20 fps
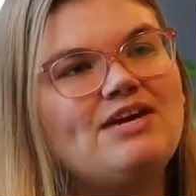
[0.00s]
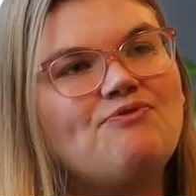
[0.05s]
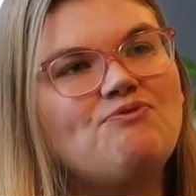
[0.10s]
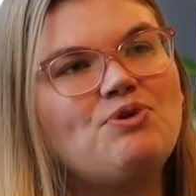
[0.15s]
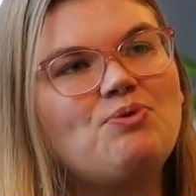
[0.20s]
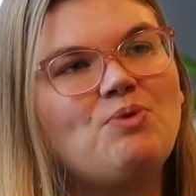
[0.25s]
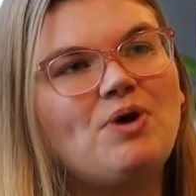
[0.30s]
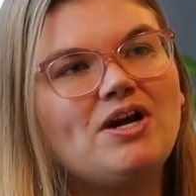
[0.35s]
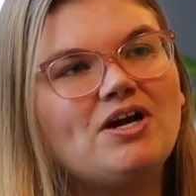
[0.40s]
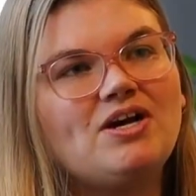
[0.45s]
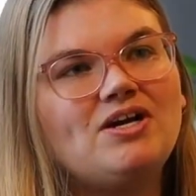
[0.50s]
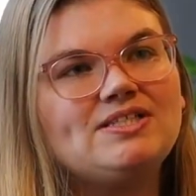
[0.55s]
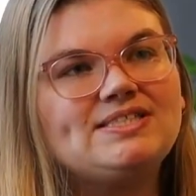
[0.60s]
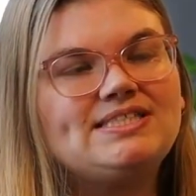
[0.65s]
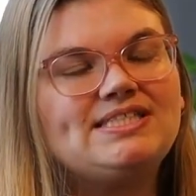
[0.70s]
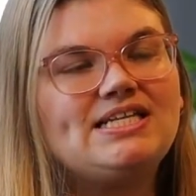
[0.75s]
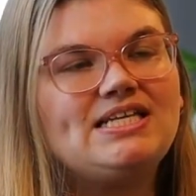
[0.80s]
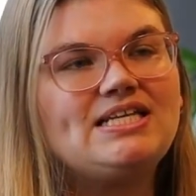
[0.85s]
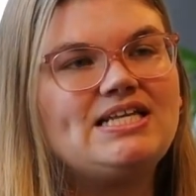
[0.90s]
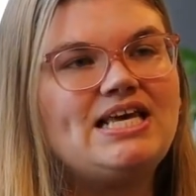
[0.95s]
If we want to
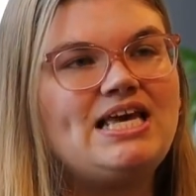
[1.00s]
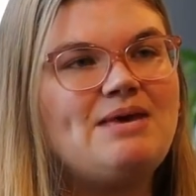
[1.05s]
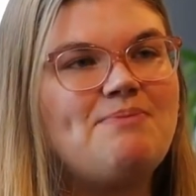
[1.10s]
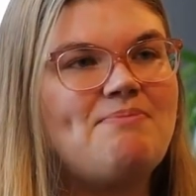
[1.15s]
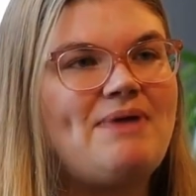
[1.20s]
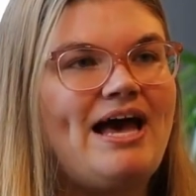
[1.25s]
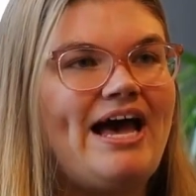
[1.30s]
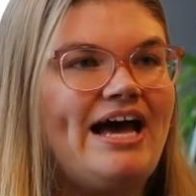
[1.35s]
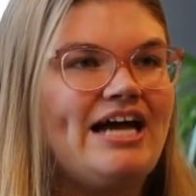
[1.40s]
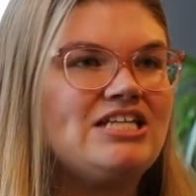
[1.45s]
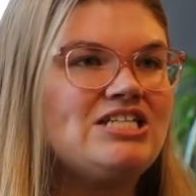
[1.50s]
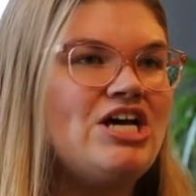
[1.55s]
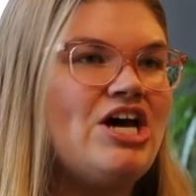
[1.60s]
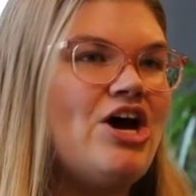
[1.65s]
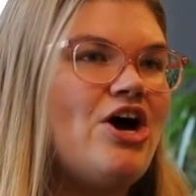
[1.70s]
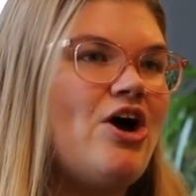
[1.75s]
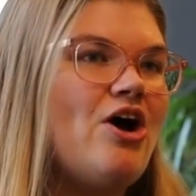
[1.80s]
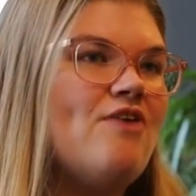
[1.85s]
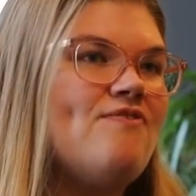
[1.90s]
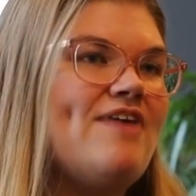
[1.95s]
consider the impact
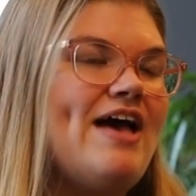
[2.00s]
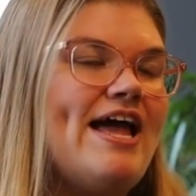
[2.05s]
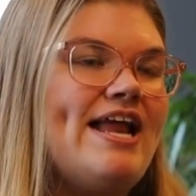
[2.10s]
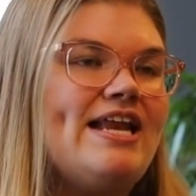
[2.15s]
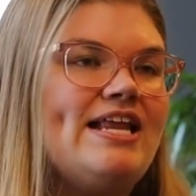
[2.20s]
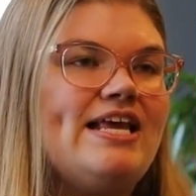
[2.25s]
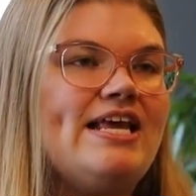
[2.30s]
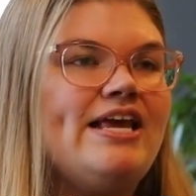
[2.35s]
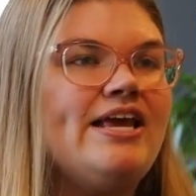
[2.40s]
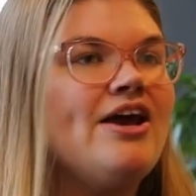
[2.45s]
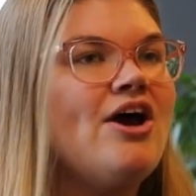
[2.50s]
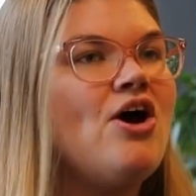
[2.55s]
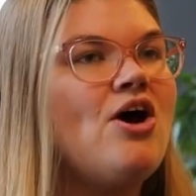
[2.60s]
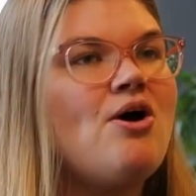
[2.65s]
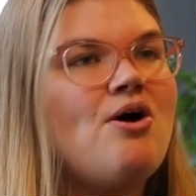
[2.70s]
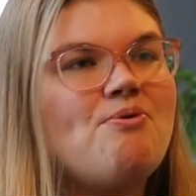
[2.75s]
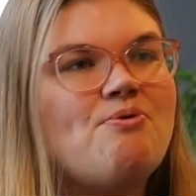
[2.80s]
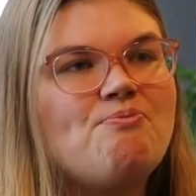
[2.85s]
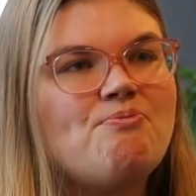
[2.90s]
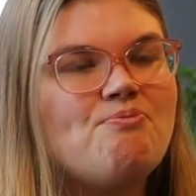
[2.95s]
of any
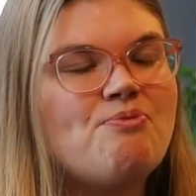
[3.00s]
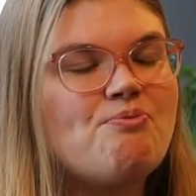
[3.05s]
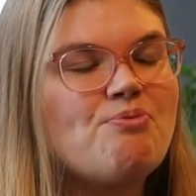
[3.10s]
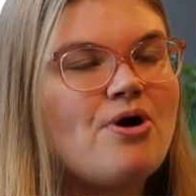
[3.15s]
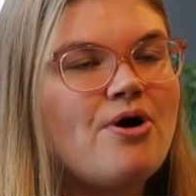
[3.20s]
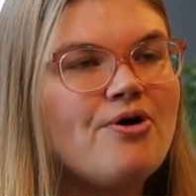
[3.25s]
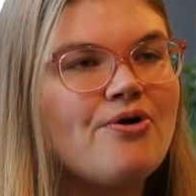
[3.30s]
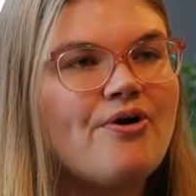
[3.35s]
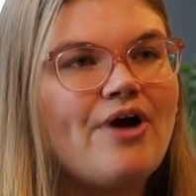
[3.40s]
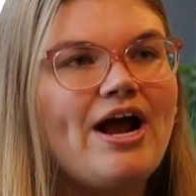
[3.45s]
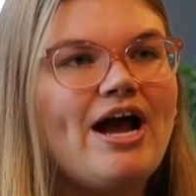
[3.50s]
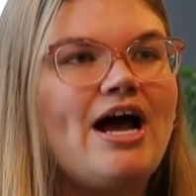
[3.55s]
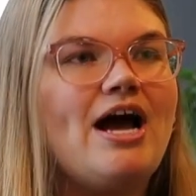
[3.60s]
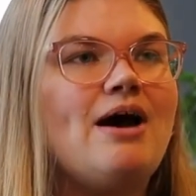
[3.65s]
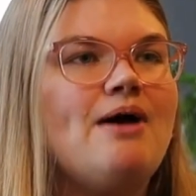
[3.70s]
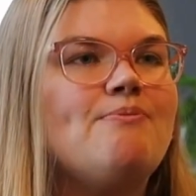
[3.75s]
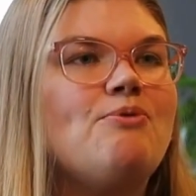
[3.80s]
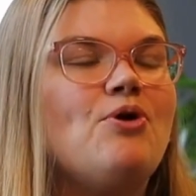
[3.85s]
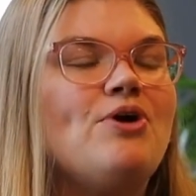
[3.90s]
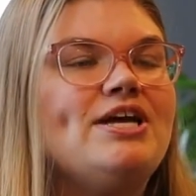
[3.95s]

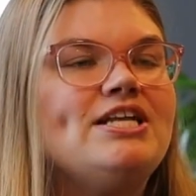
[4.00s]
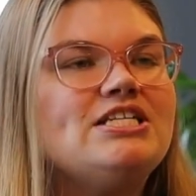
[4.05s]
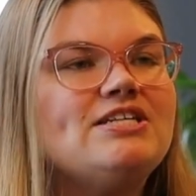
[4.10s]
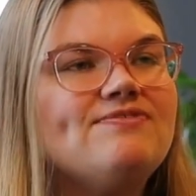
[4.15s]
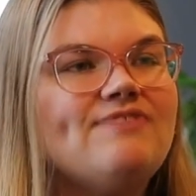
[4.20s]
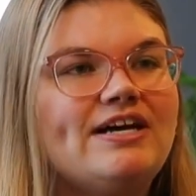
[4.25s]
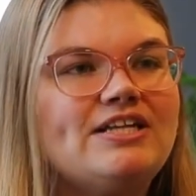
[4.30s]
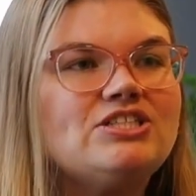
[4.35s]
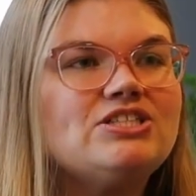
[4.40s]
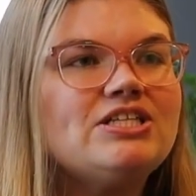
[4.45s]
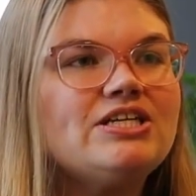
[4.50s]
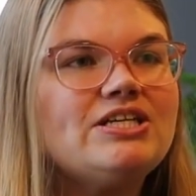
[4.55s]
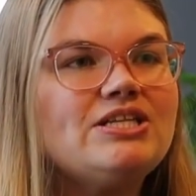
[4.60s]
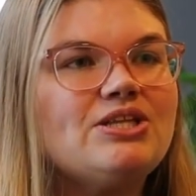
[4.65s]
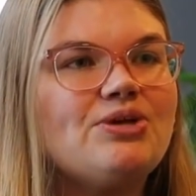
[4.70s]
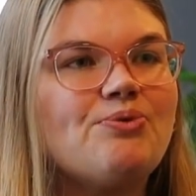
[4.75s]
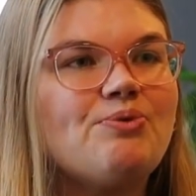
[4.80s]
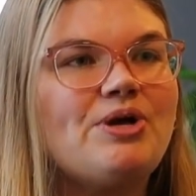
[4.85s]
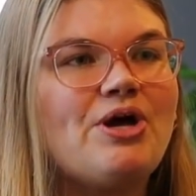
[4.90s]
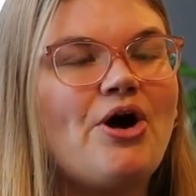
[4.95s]
program or intervention
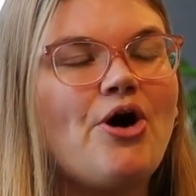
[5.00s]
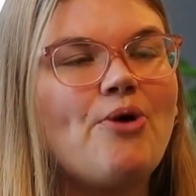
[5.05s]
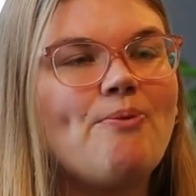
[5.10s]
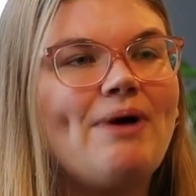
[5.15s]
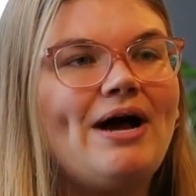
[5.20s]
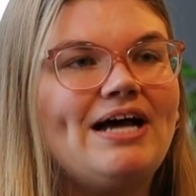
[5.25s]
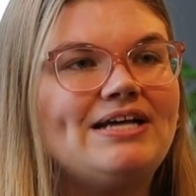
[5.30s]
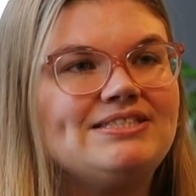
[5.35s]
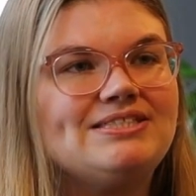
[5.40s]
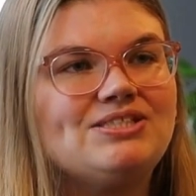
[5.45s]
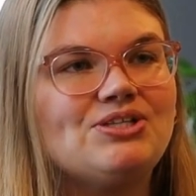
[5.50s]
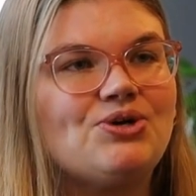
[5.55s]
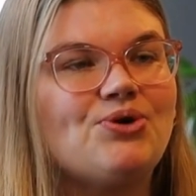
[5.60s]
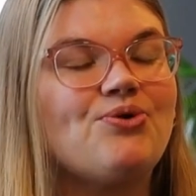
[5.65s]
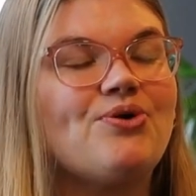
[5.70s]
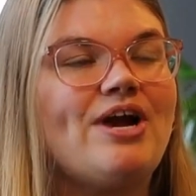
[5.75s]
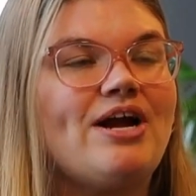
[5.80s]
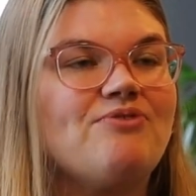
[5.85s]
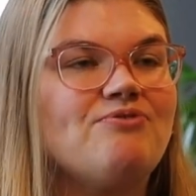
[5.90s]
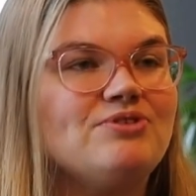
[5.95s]
that we hope has the
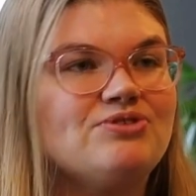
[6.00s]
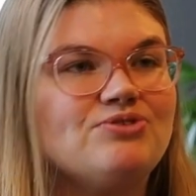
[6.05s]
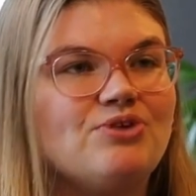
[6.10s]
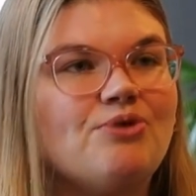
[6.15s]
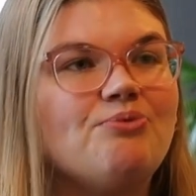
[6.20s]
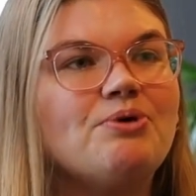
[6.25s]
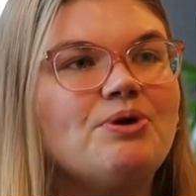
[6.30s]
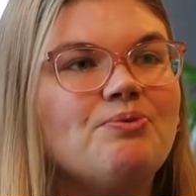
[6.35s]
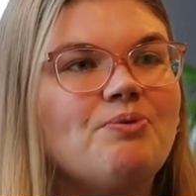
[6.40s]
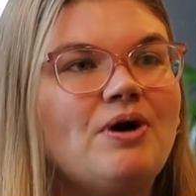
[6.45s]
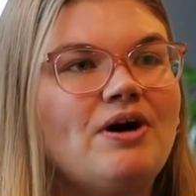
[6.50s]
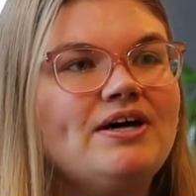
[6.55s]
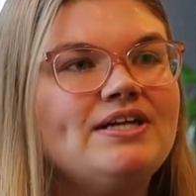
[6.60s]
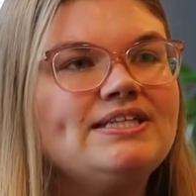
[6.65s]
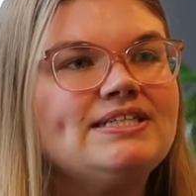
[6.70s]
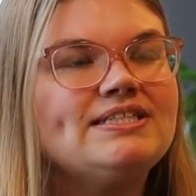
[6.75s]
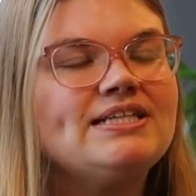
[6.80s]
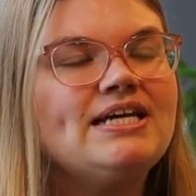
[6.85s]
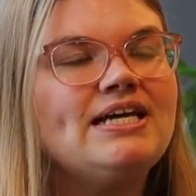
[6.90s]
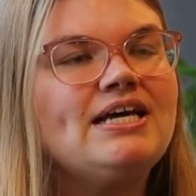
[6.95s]
correct result we
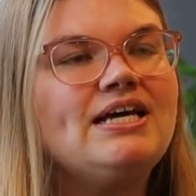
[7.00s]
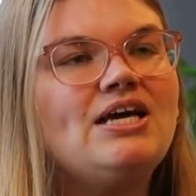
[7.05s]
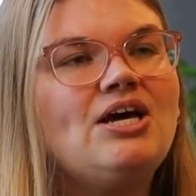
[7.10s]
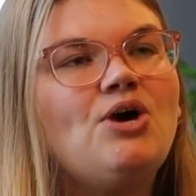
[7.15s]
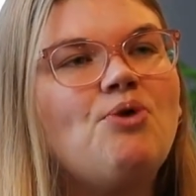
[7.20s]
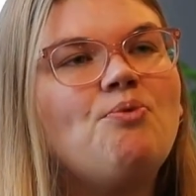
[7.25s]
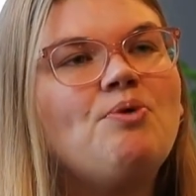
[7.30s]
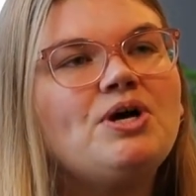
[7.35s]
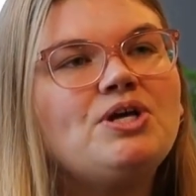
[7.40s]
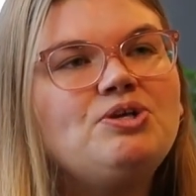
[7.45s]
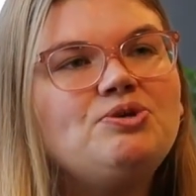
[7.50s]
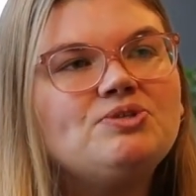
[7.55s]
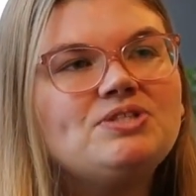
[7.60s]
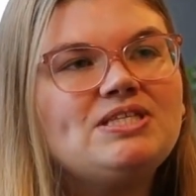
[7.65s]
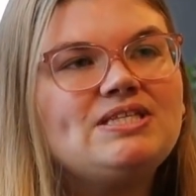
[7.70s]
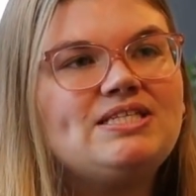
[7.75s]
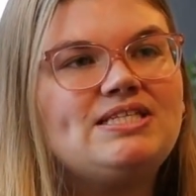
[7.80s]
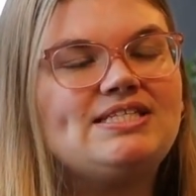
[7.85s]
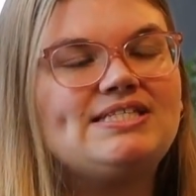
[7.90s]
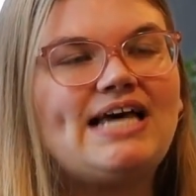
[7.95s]
want, we're
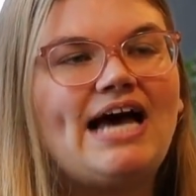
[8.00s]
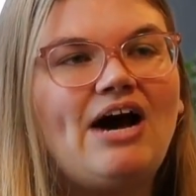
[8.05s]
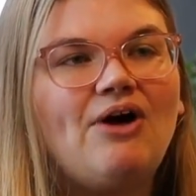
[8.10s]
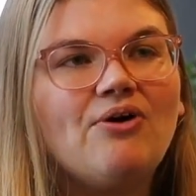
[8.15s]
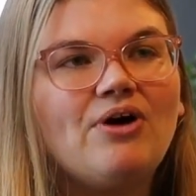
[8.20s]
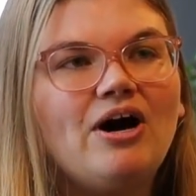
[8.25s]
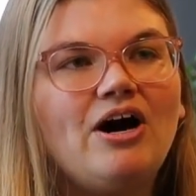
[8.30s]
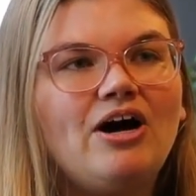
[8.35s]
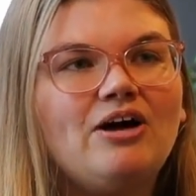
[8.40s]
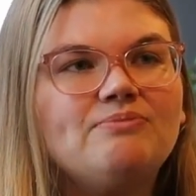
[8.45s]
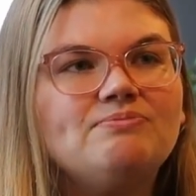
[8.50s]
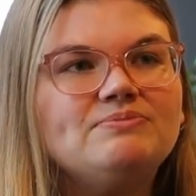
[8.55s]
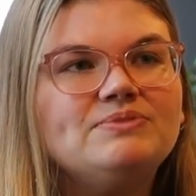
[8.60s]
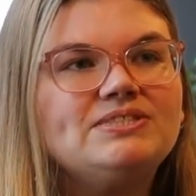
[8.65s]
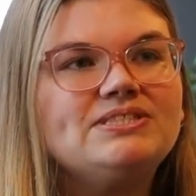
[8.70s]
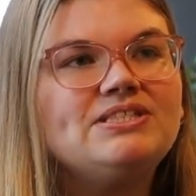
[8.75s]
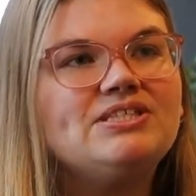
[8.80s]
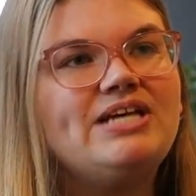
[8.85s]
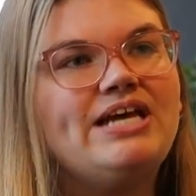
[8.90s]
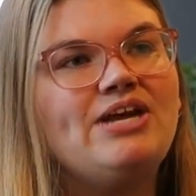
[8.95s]
using these
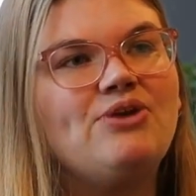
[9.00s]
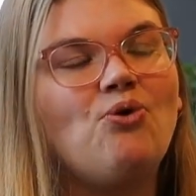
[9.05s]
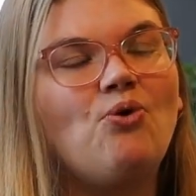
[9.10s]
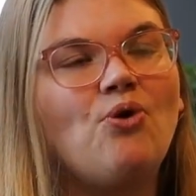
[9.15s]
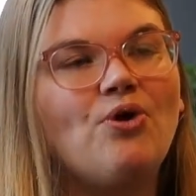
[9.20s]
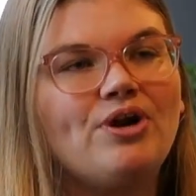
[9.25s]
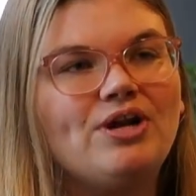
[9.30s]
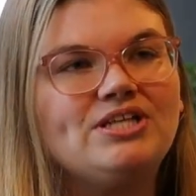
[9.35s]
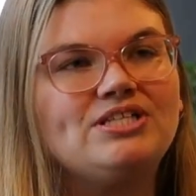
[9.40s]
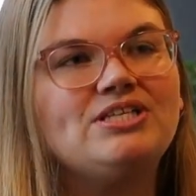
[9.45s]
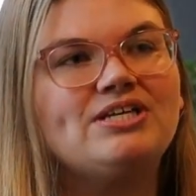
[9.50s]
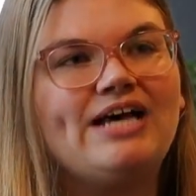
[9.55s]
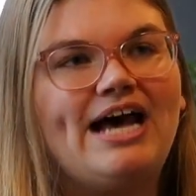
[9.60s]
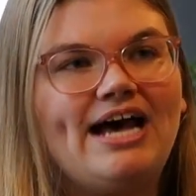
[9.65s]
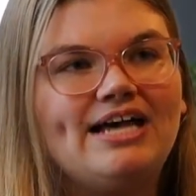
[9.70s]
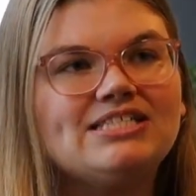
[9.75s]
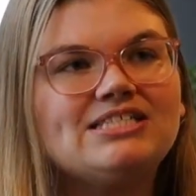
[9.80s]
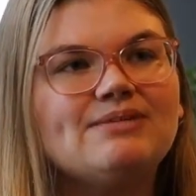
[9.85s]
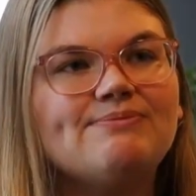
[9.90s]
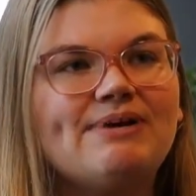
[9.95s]
outcomes in order to
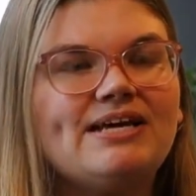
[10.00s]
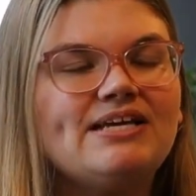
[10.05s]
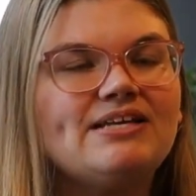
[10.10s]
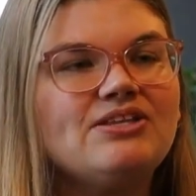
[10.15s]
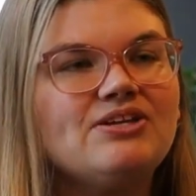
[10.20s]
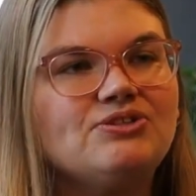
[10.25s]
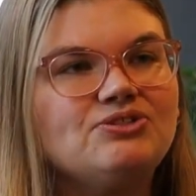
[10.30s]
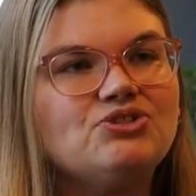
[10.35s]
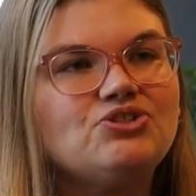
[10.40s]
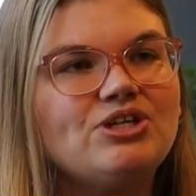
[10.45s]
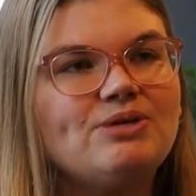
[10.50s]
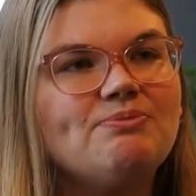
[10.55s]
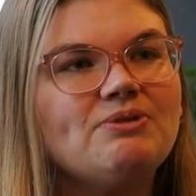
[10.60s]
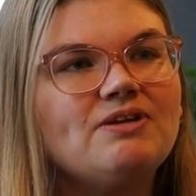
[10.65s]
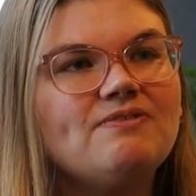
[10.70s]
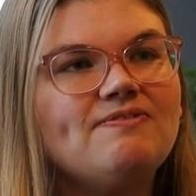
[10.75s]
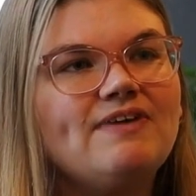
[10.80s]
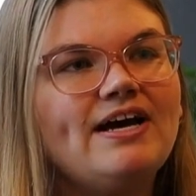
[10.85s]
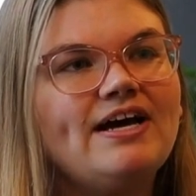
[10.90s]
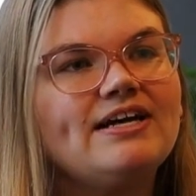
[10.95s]
estimate those treatment
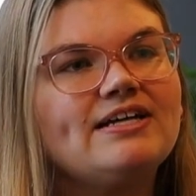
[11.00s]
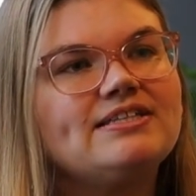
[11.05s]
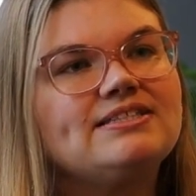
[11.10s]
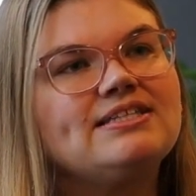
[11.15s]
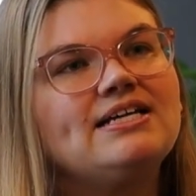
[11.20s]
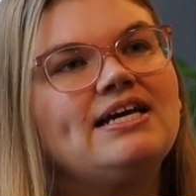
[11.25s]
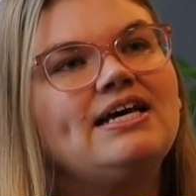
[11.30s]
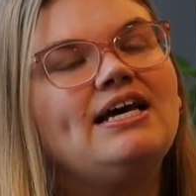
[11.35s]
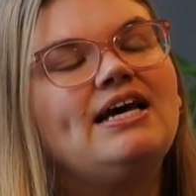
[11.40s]
effects.